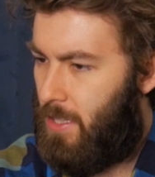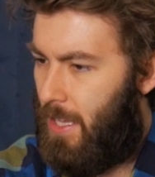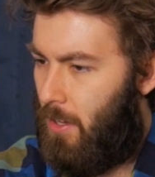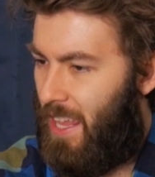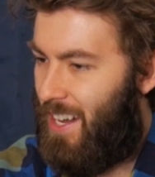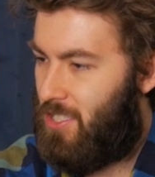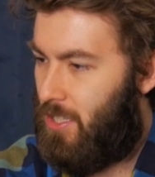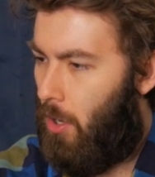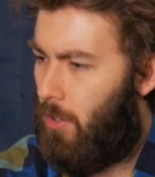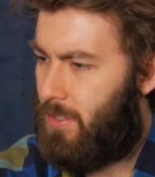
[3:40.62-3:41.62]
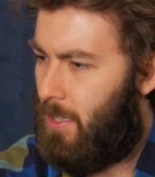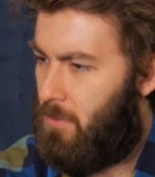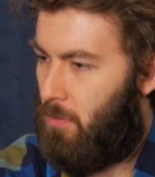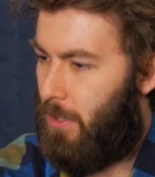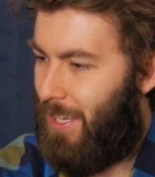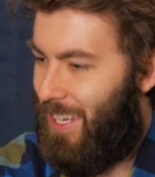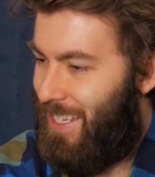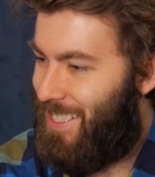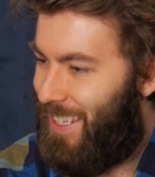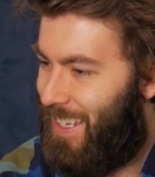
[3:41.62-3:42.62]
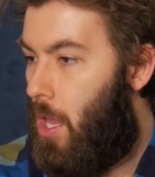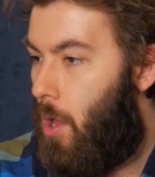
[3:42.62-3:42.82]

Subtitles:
so that actually all seems really easy.